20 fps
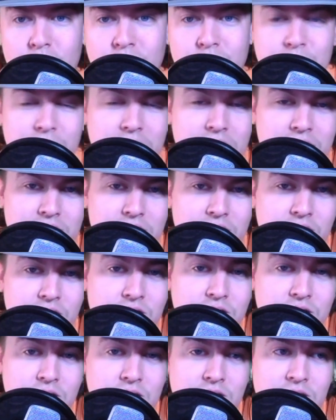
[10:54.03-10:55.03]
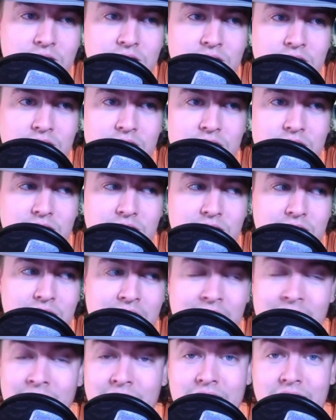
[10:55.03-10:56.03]
because
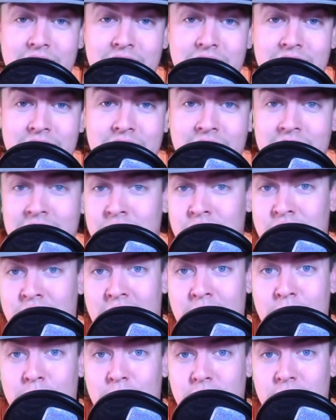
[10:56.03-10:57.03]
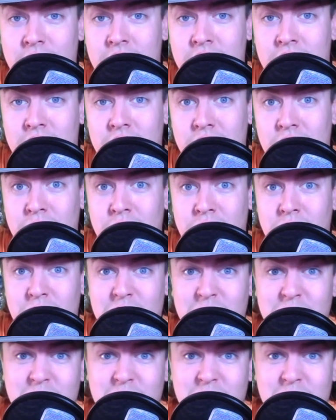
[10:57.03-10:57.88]
anything that the Jaguars can do,